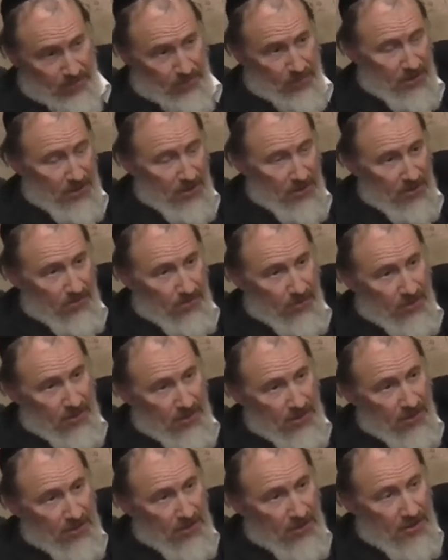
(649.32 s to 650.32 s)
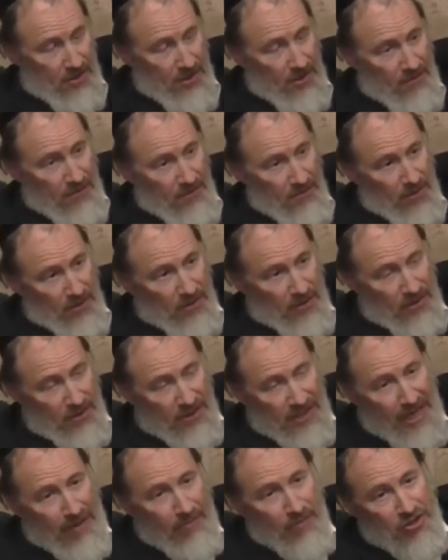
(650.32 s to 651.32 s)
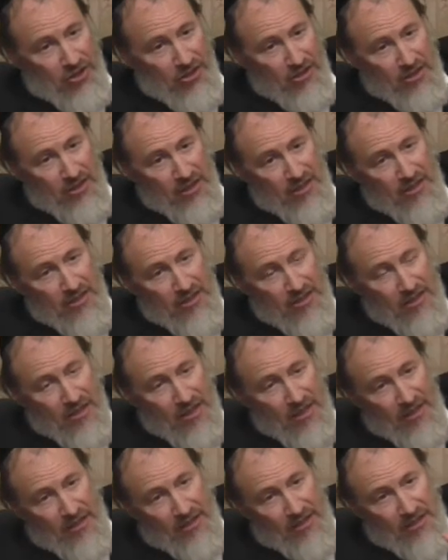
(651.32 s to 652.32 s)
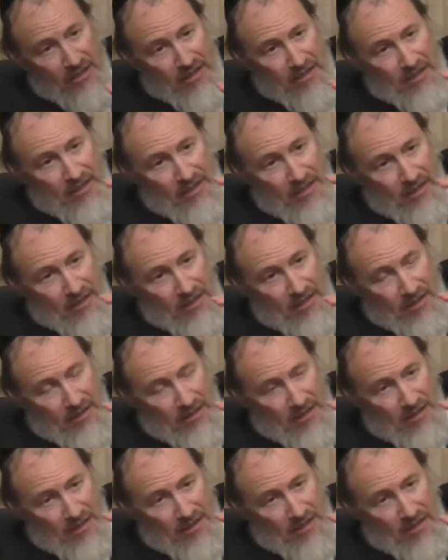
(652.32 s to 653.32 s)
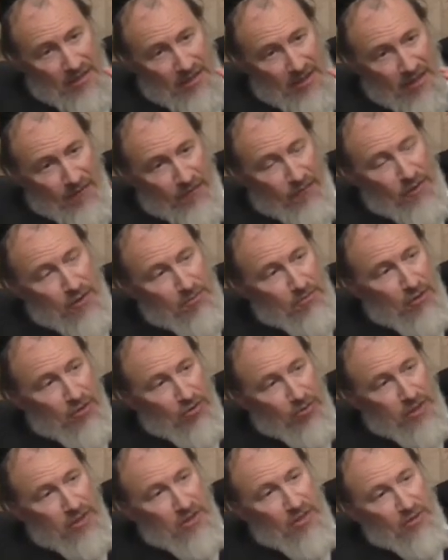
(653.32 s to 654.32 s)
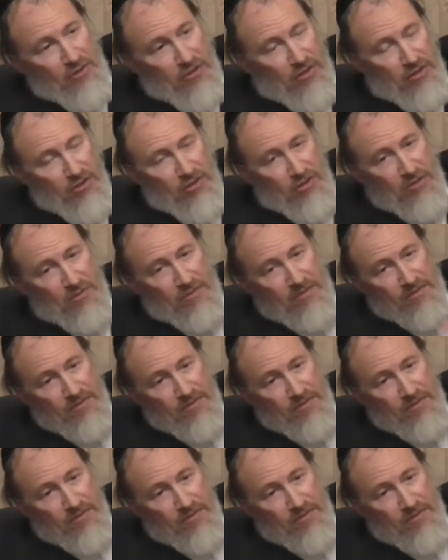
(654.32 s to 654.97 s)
But the damages is the difference between those two.